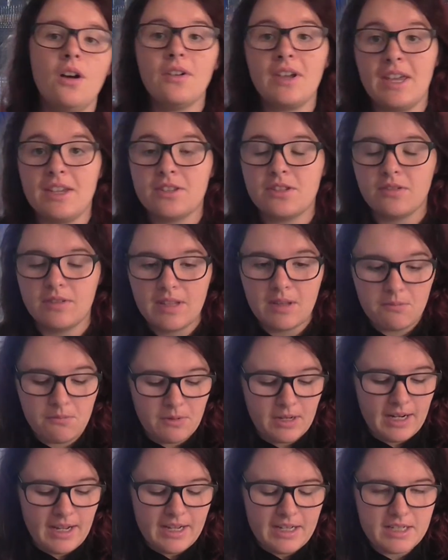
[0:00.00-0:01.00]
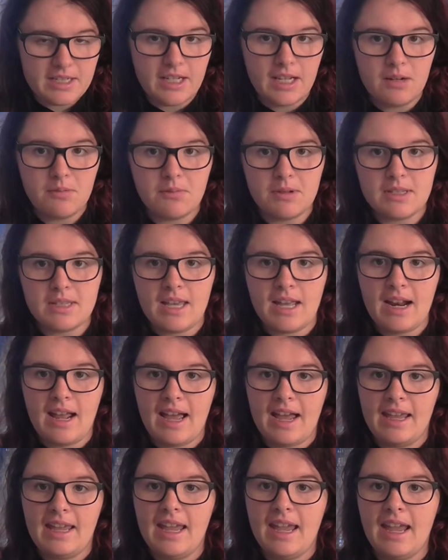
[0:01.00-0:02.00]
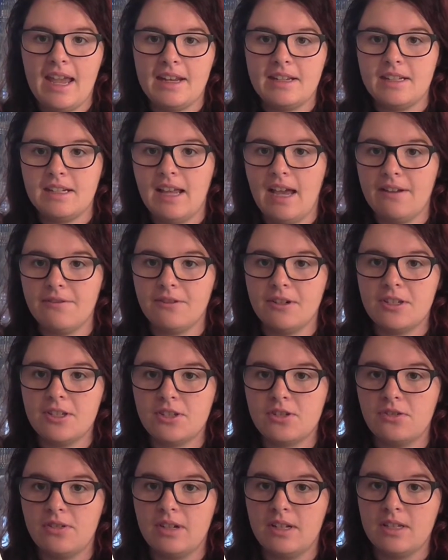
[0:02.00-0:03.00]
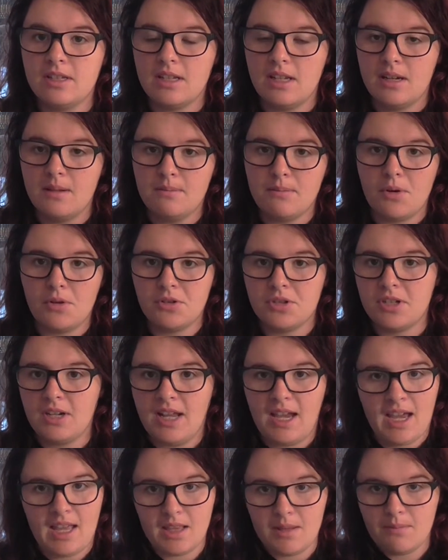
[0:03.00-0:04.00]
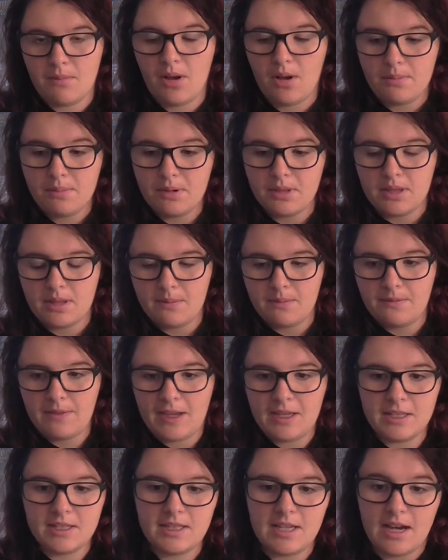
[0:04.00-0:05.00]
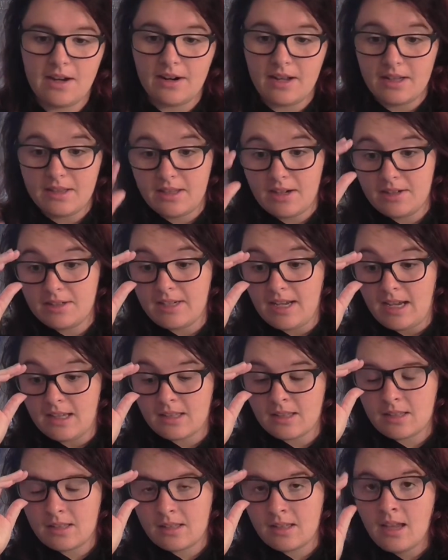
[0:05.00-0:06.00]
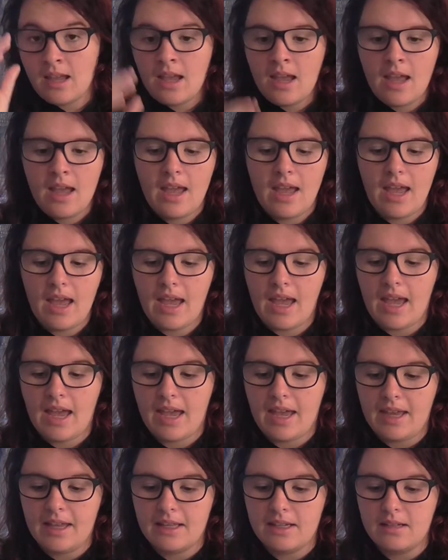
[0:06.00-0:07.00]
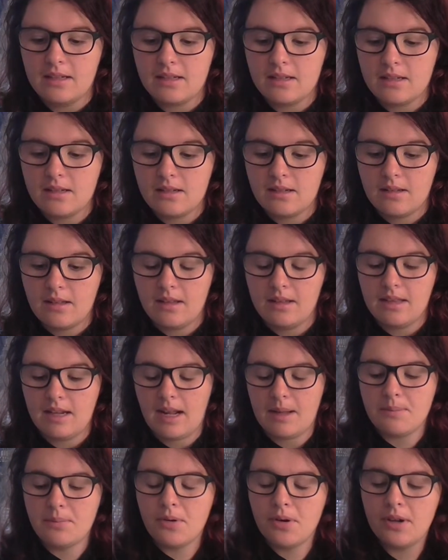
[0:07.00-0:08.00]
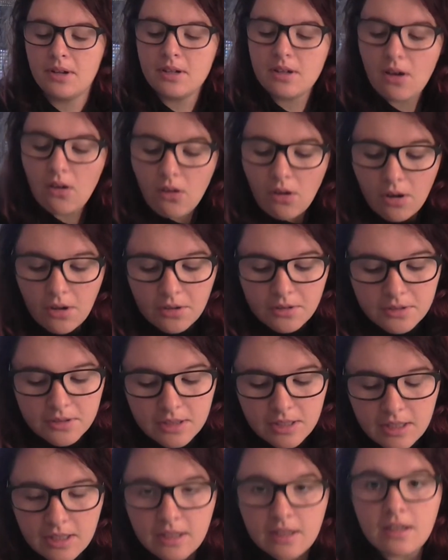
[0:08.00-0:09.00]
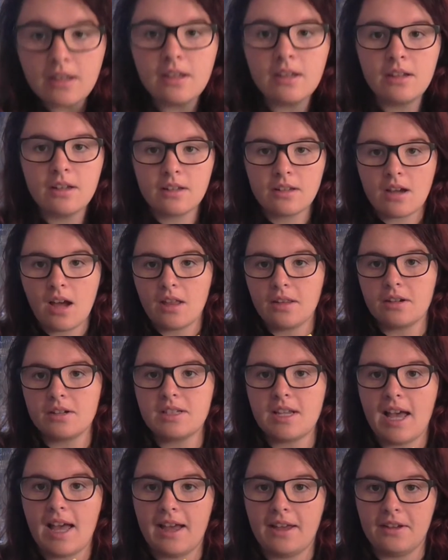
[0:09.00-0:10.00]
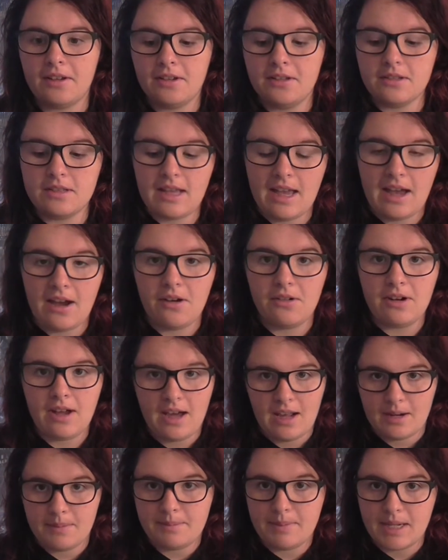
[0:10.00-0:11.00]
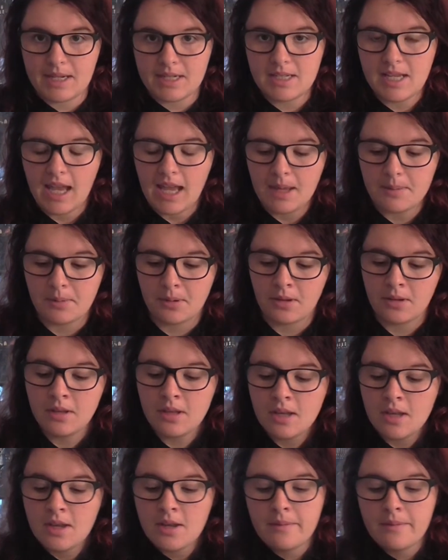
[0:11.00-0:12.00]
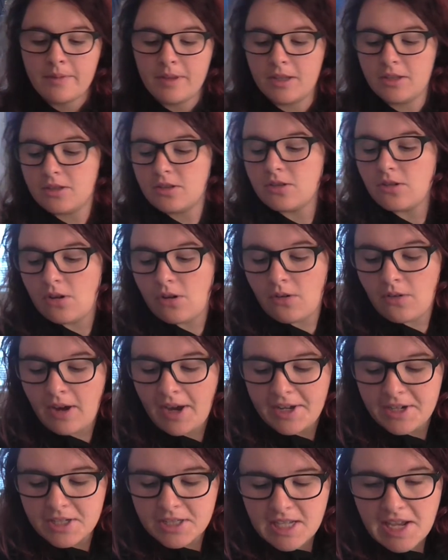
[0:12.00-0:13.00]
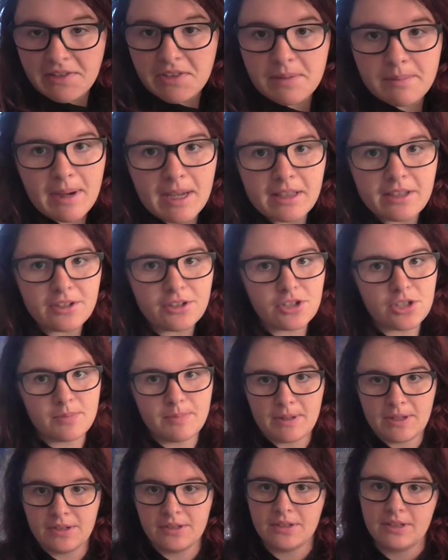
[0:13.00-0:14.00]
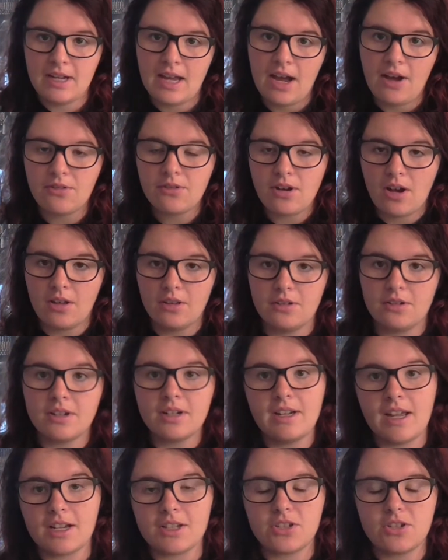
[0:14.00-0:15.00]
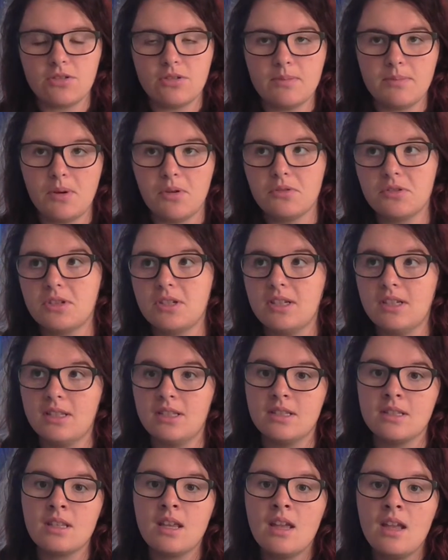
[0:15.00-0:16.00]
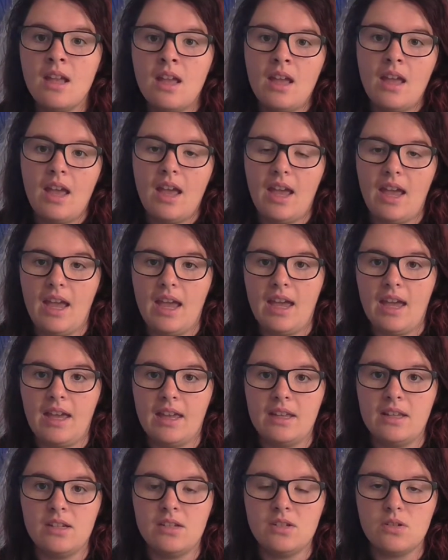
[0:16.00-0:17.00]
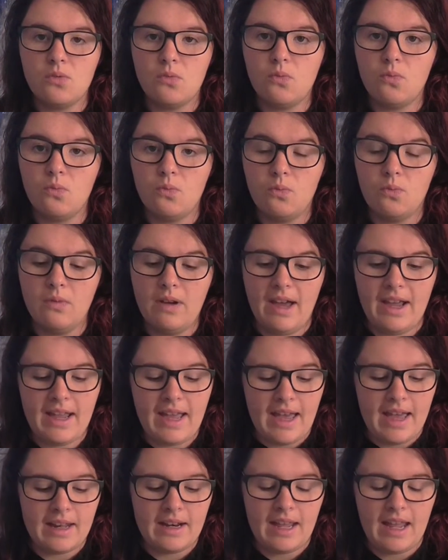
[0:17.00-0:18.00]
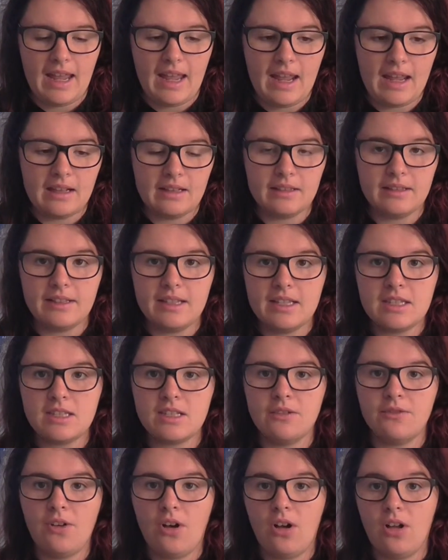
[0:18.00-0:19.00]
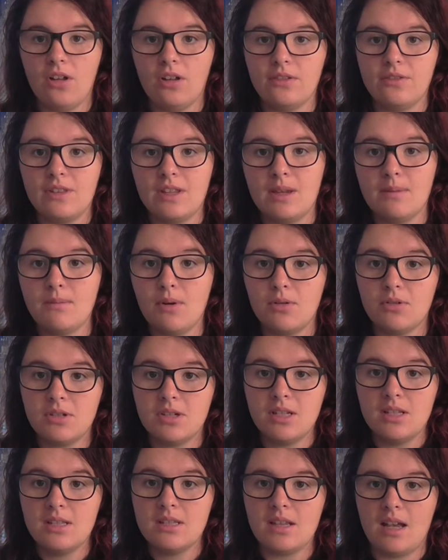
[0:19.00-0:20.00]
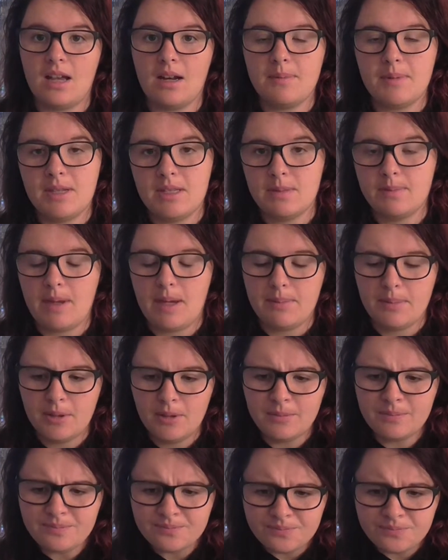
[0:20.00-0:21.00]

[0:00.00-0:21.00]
Okay, so then what I did was that I handed every student an emotion. I had them all put them face down on their desks, and then I put all the color tiles out on a big table. And so I just gave them my little spiel on how color connects to emotions, and I had a list of all of the emotions on a piece of paper.